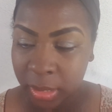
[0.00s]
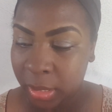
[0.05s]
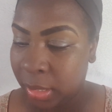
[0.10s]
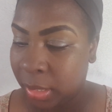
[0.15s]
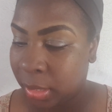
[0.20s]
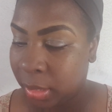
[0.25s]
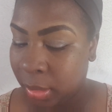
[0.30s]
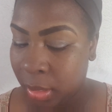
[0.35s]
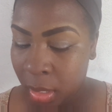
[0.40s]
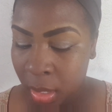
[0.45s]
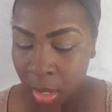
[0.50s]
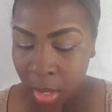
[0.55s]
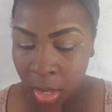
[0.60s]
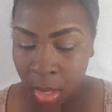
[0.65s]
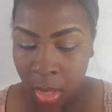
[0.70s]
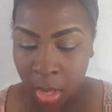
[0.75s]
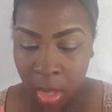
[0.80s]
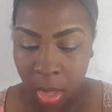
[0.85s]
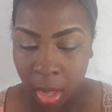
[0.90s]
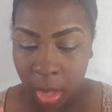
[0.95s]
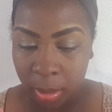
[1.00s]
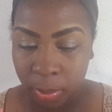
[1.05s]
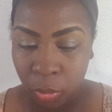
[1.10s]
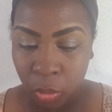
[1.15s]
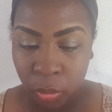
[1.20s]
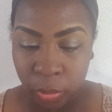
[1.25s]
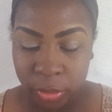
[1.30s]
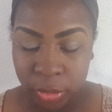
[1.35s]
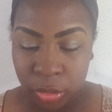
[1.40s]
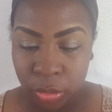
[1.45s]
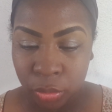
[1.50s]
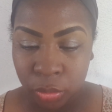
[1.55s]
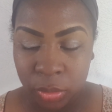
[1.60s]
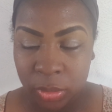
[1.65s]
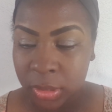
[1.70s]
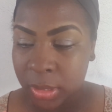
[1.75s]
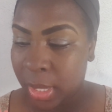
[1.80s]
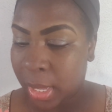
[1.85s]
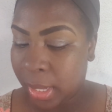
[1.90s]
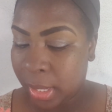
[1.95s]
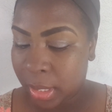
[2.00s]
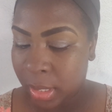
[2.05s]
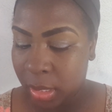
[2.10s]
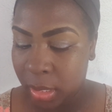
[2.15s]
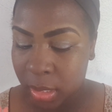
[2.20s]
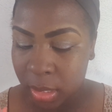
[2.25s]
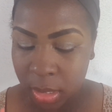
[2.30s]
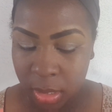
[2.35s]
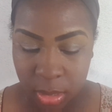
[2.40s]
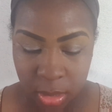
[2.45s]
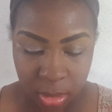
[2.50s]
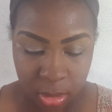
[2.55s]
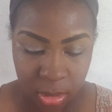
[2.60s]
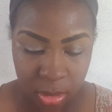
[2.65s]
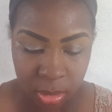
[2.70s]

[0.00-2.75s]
in, I'm going to take